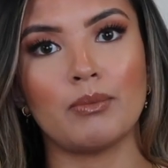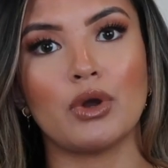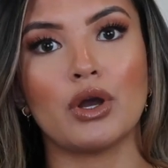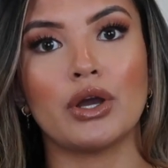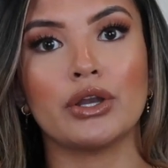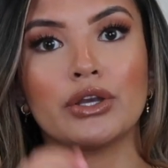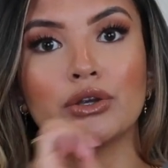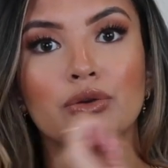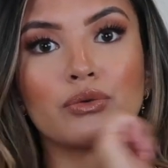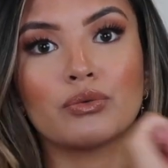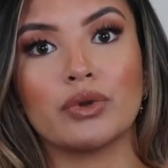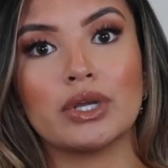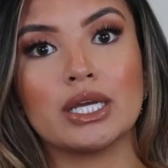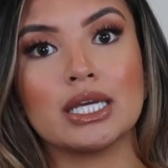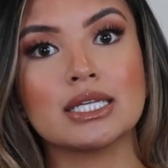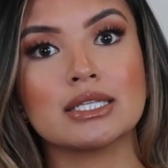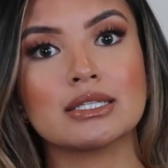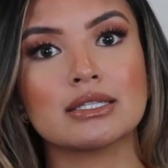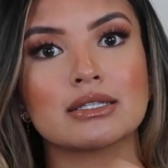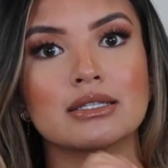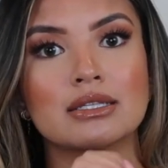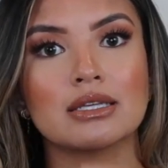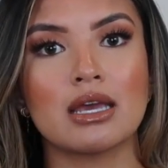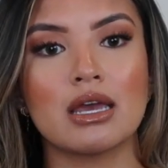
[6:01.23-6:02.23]
on your
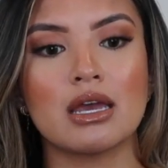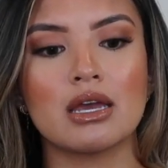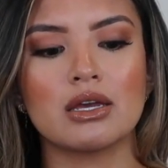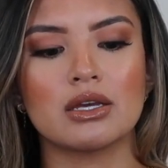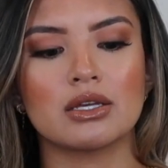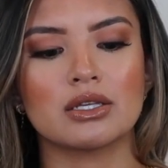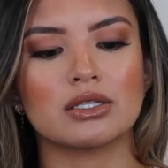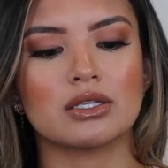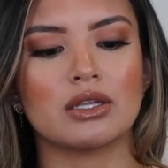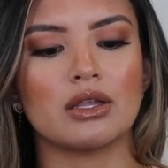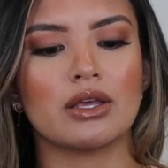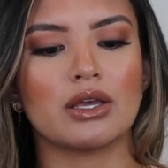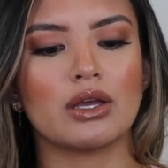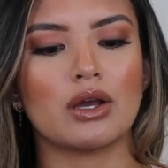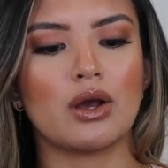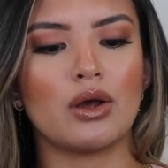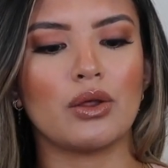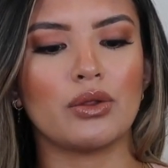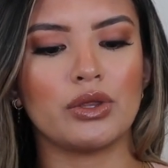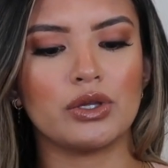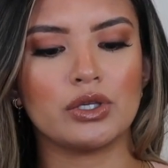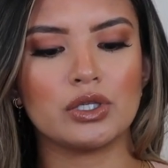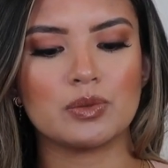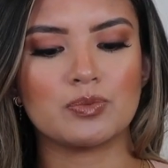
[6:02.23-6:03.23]
wrists. So like
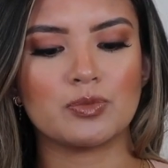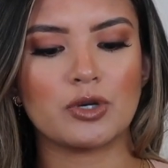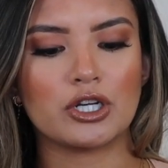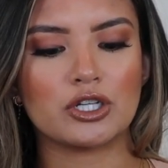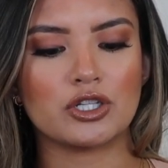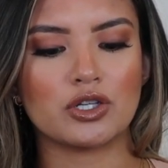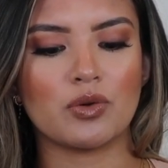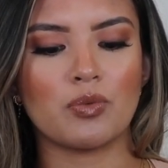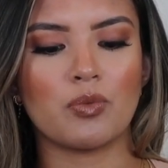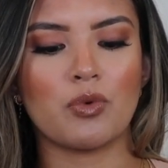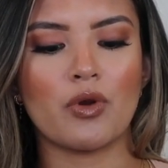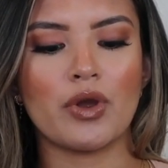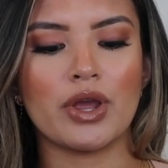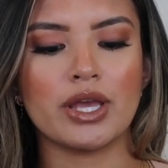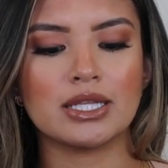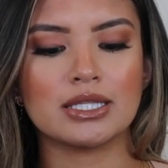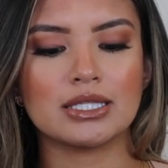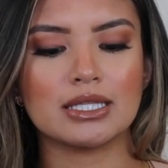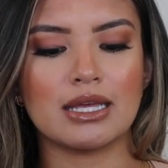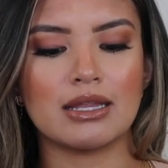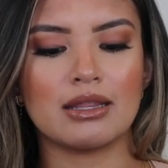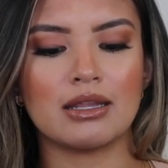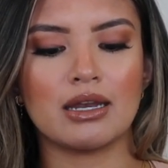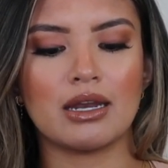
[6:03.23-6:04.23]
all those pressure
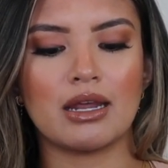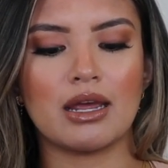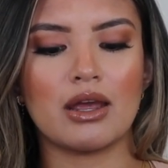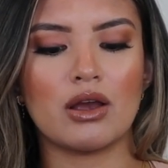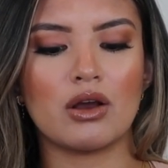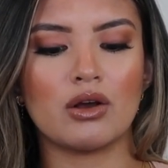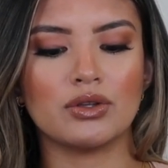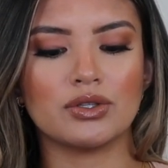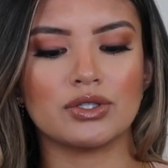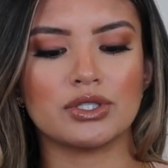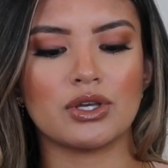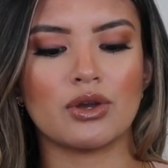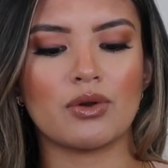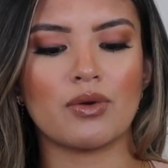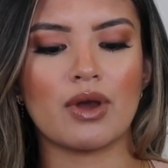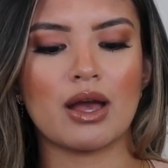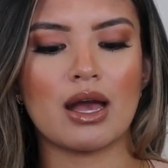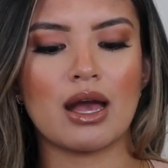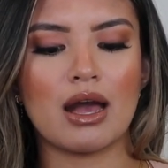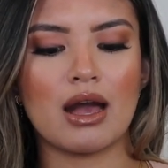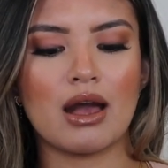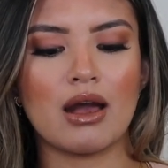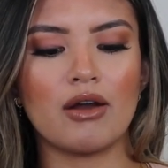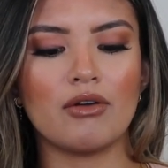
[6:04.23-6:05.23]
points. And then I also
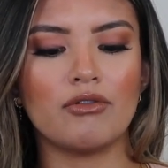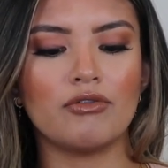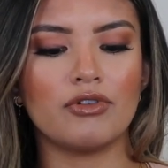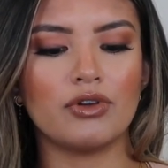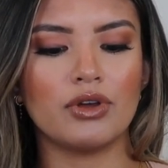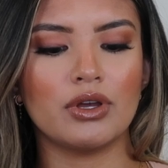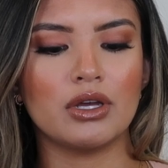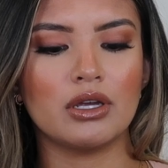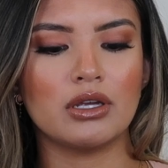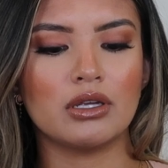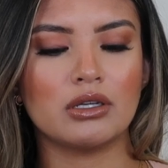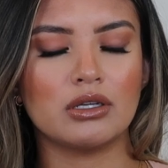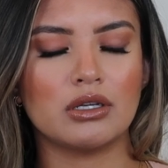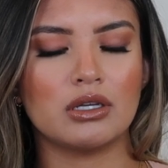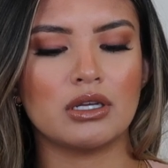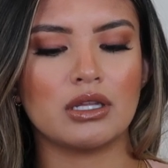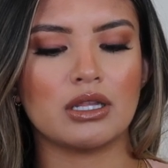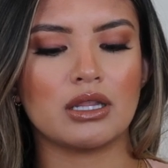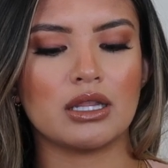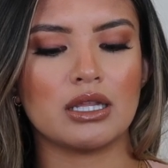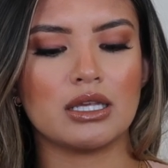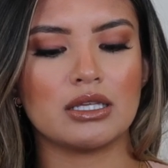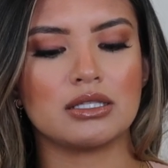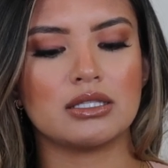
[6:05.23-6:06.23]
have,
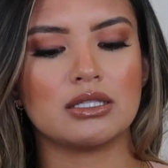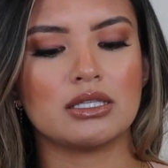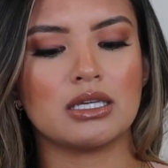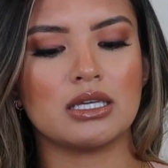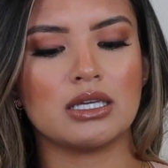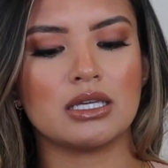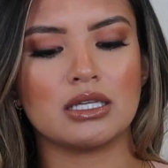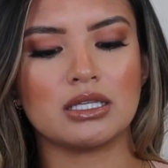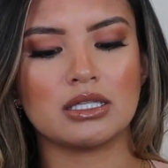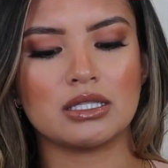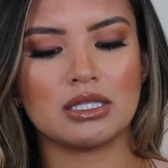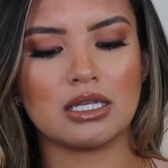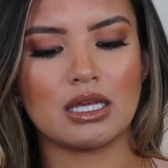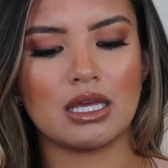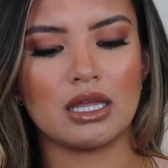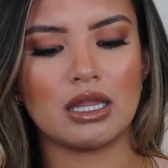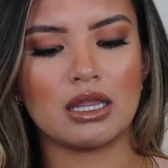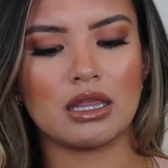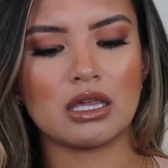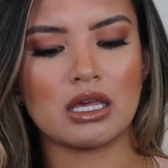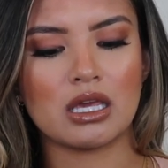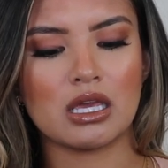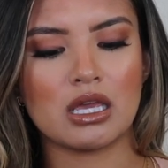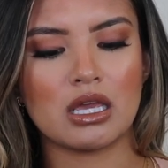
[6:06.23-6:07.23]
this is
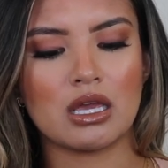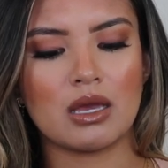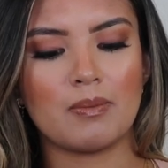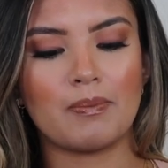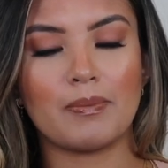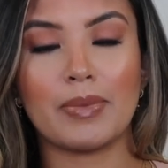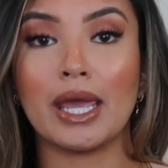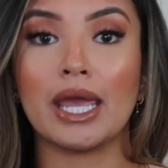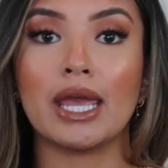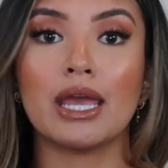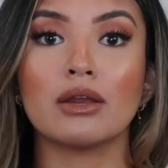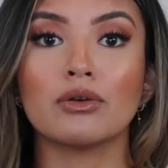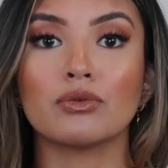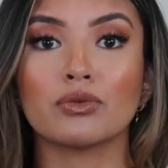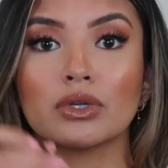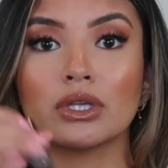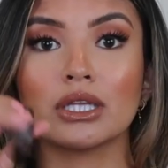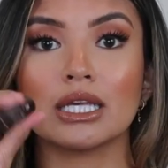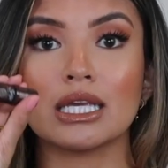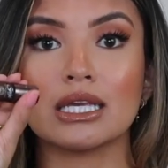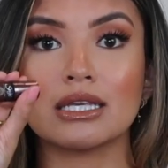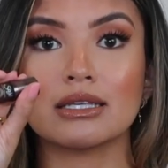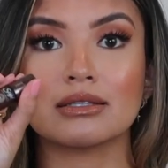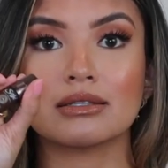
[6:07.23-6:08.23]
the pain
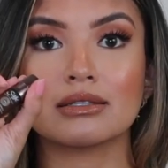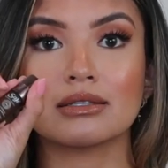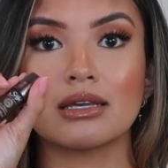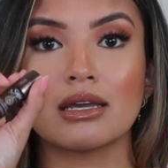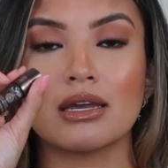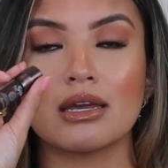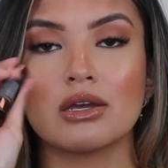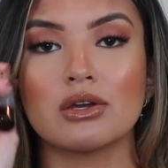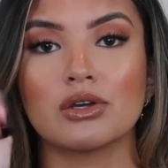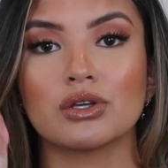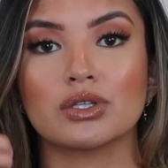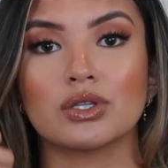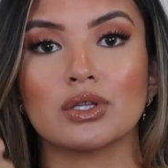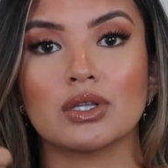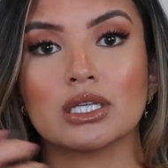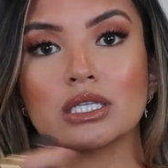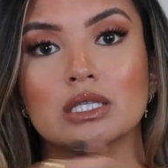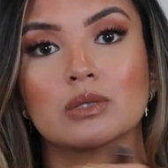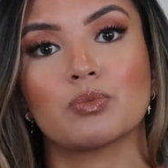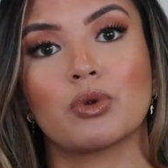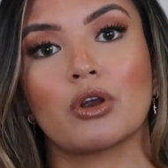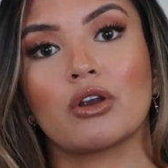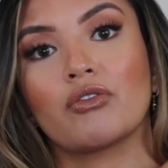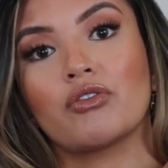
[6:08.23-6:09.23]
release. So this
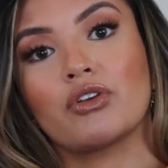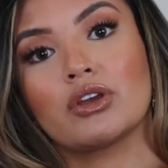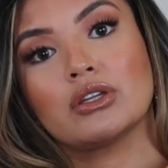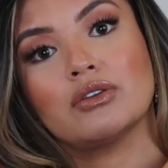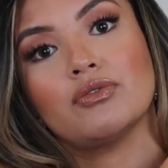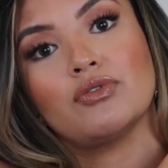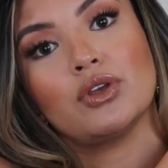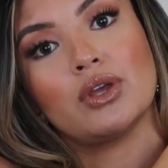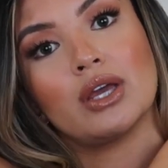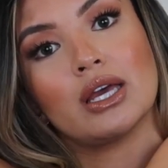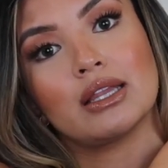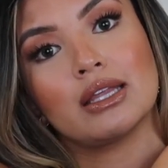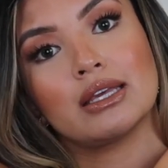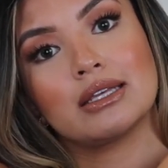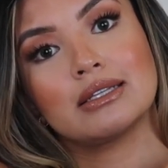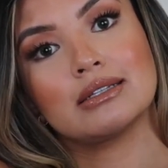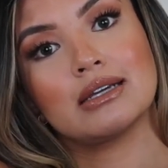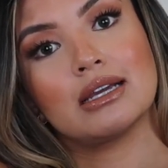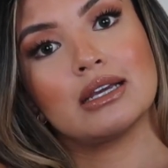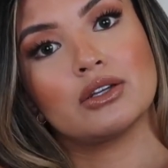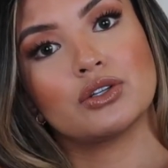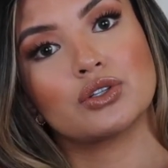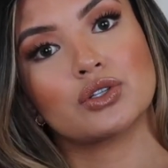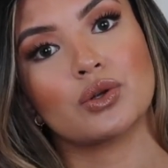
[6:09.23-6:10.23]
is perfect if you get like
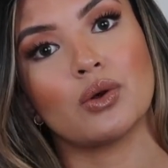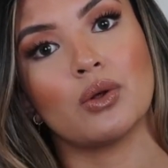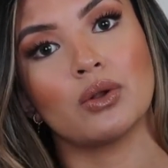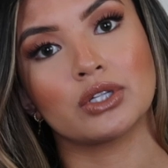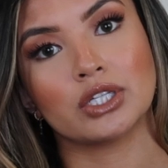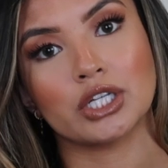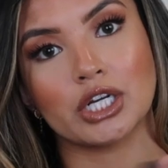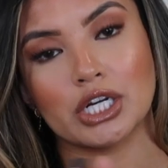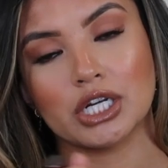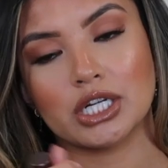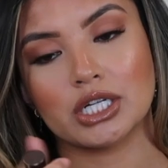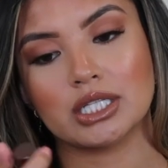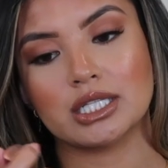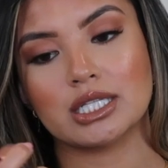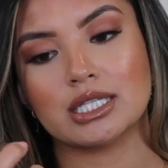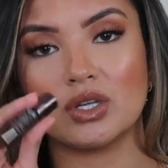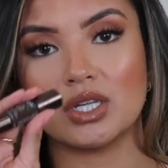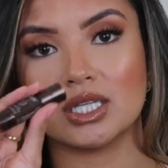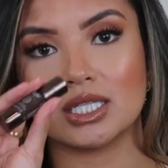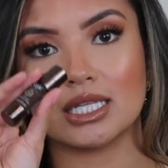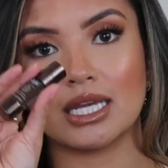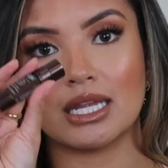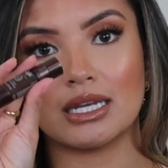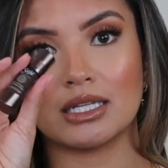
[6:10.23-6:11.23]
tight shoulders,
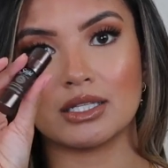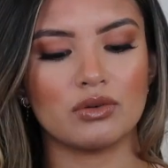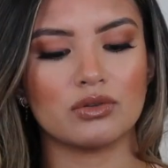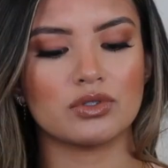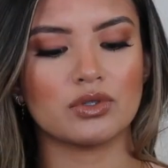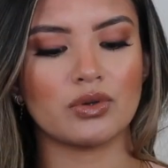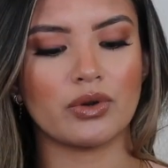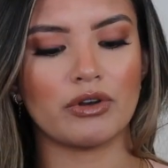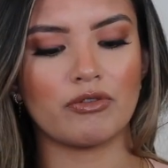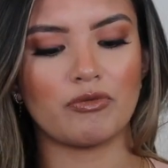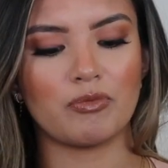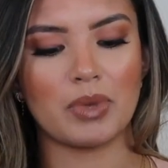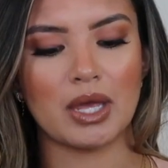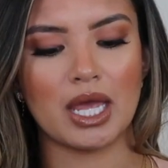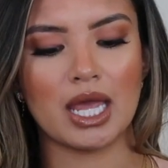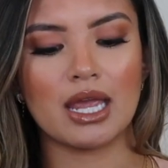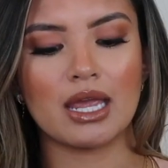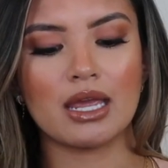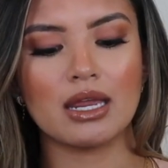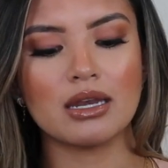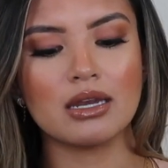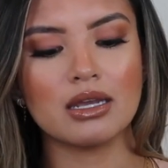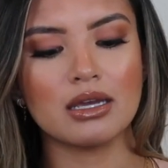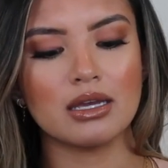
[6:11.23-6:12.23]
just any sort of
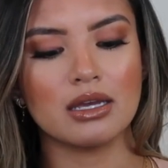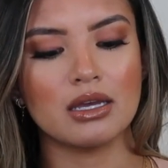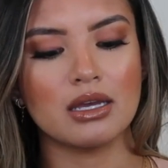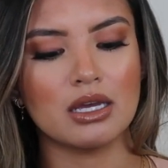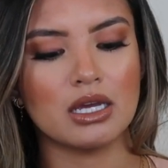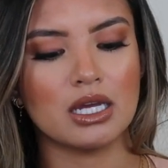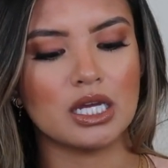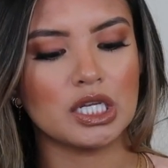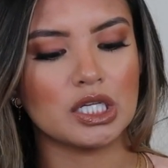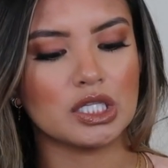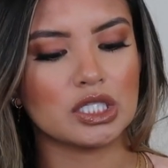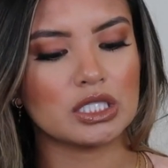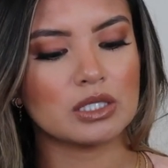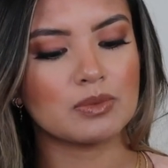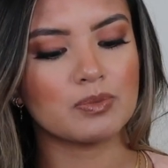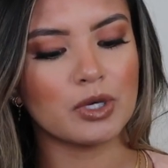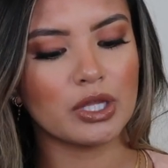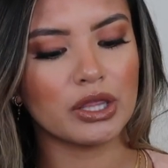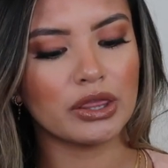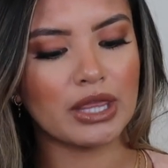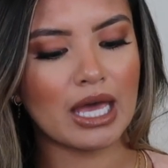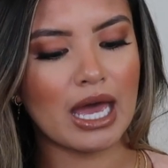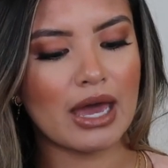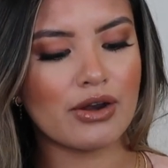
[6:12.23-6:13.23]
pain. Just
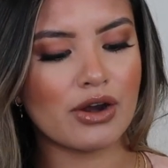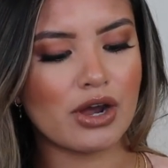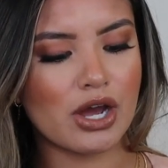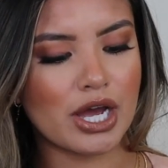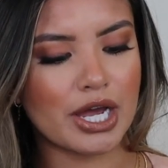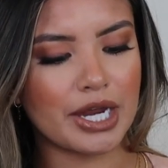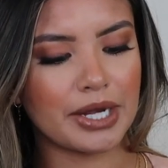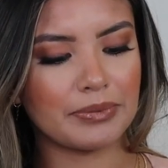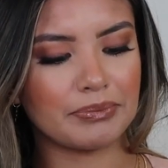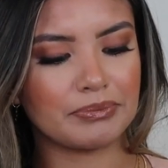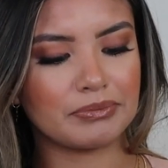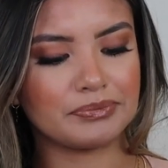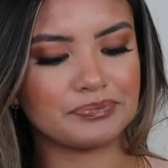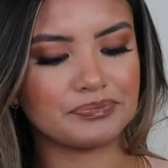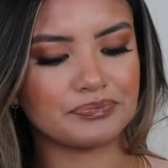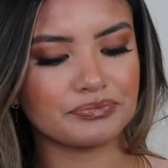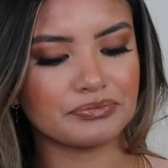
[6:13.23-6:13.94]
put that on.